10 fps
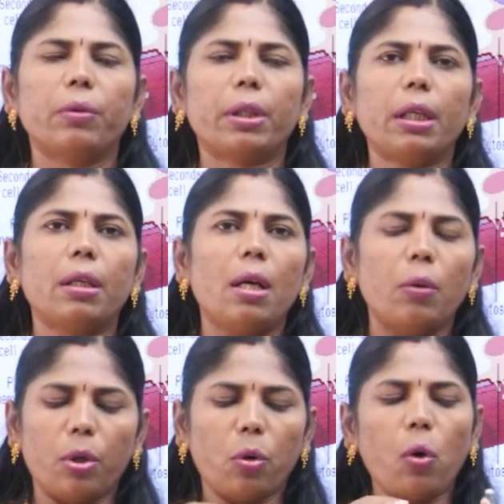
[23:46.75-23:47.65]
Okay,
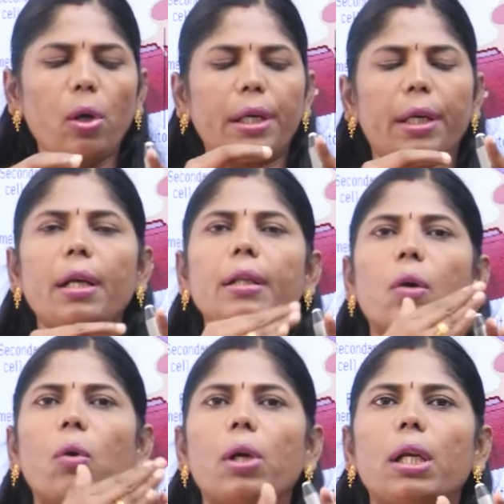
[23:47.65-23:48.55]
oru hole irukna, the
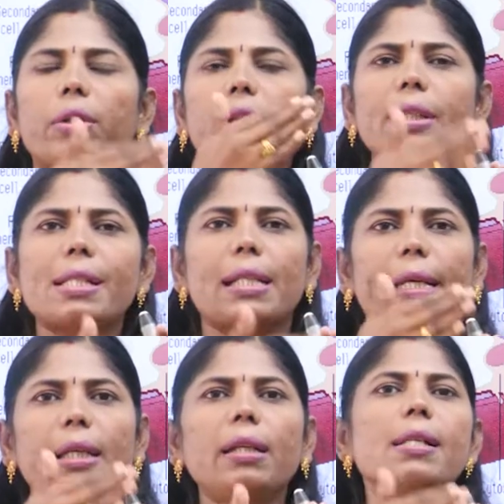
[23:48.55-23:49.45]
hole la vandu it's
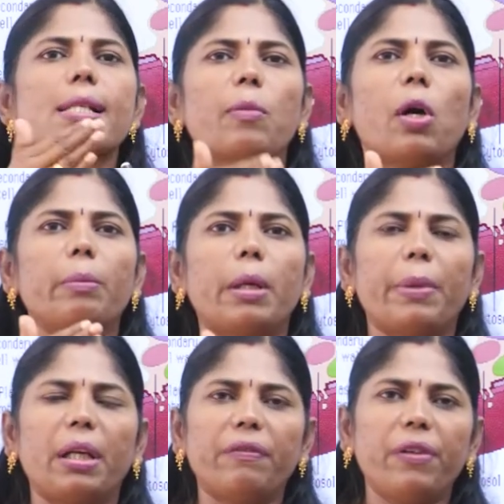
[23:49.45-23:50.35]
like a small
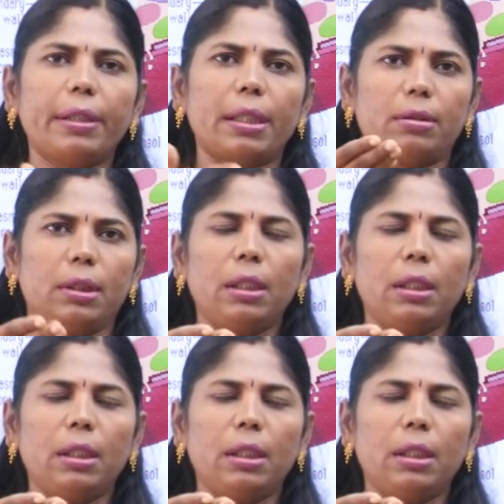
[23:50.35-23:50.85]
membrane filter.